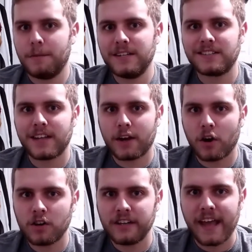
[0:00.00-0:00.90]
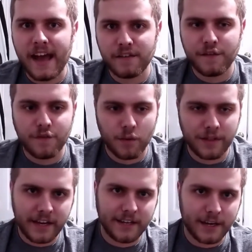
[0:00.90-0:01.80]
the pieces I currently have for
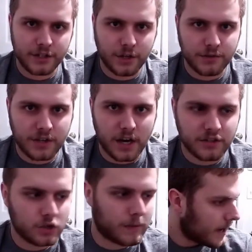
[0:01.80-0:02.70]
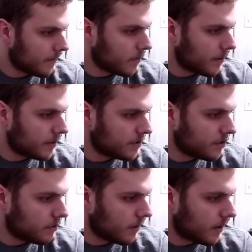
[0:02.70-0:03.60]
the Indiana Jones costume. I'm going
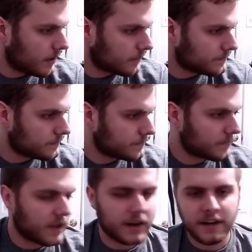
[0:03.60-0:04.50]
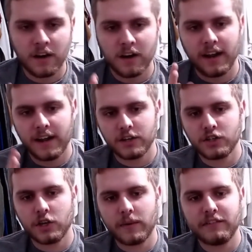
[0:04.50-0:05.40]
to cut here and
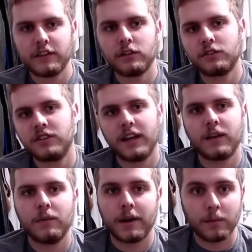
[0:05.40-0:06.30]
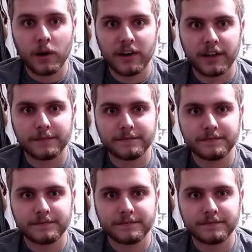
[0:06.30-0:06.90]
show you what everything looks like when I'm wearing it.